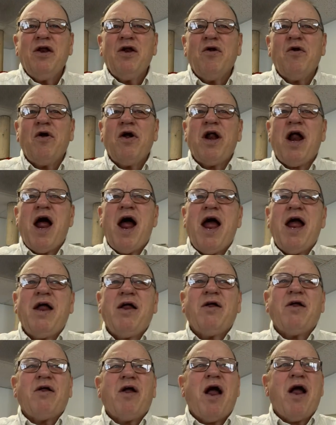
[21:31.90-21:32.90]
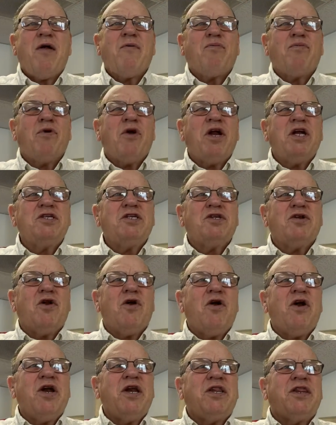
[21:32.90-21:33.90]
You know, I praise
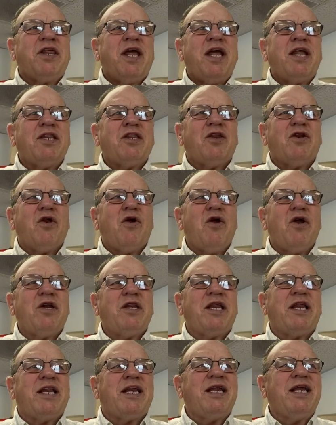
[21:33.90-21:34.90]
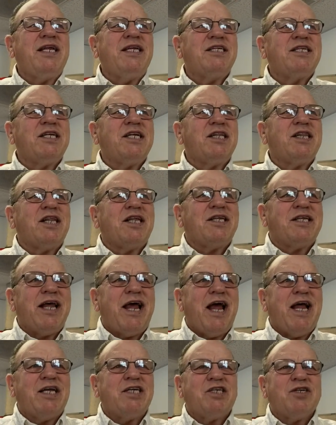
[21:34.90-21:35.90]
the Lord and thank the Lord that he's in the
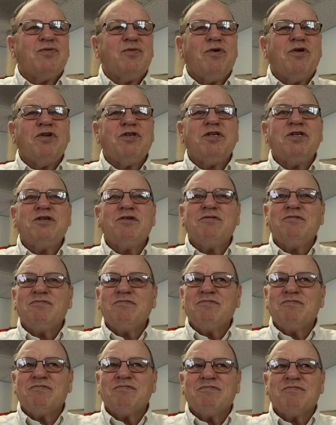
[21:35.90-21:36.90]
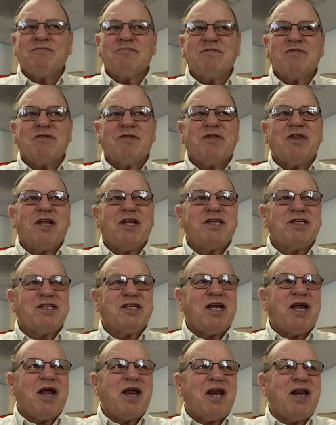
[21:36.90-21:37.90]
tangibles,
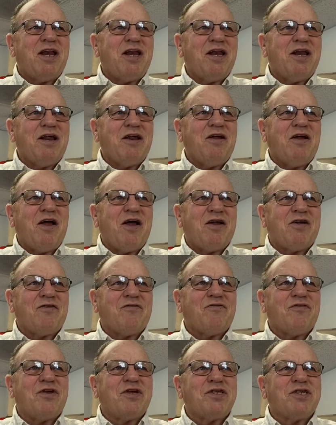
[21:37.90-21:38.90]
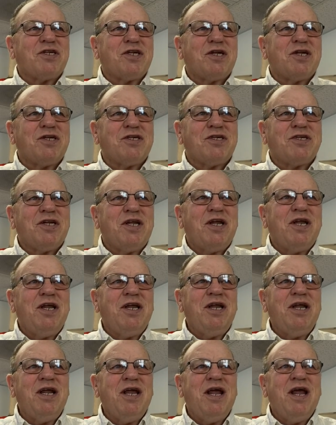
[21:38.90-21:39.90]
things that I can physically
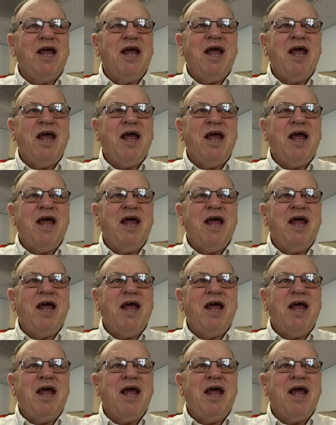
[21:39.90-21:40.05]
see.